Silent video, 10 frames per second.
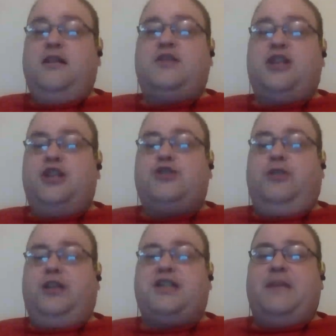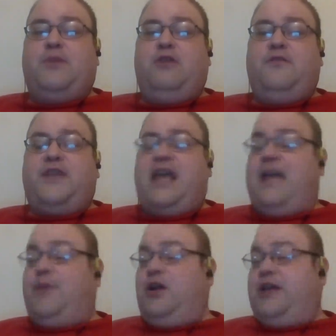controlled the tempo of the
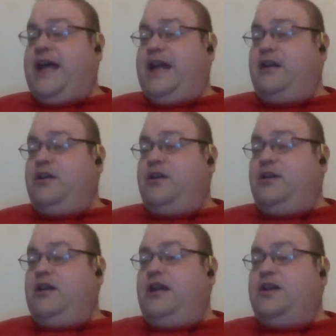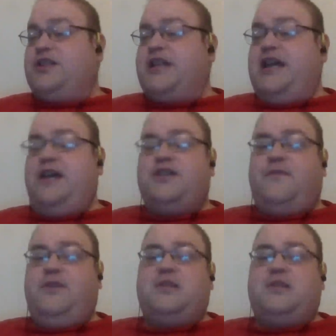game all night. Here's a
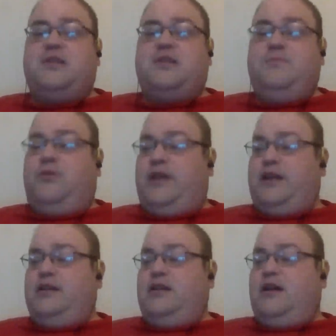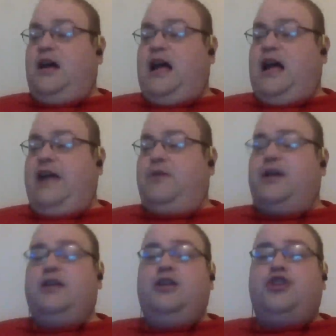few cases in point.
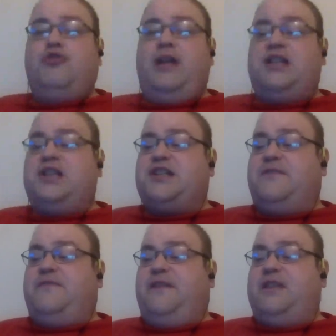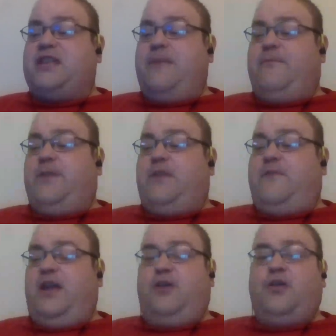Iowa, 26 of 57 from the
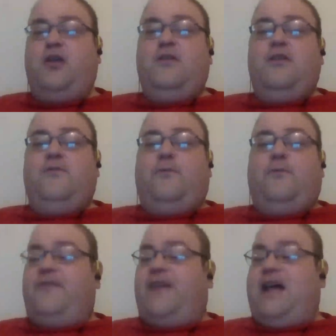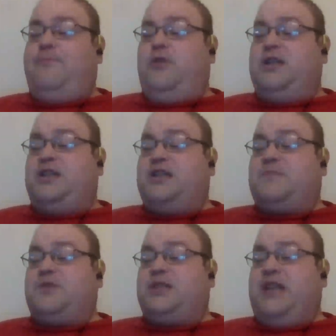field,
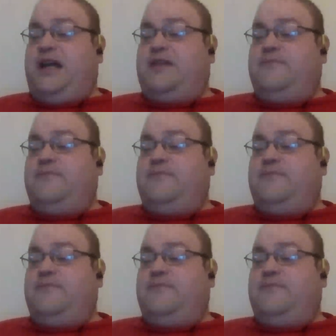45.6%.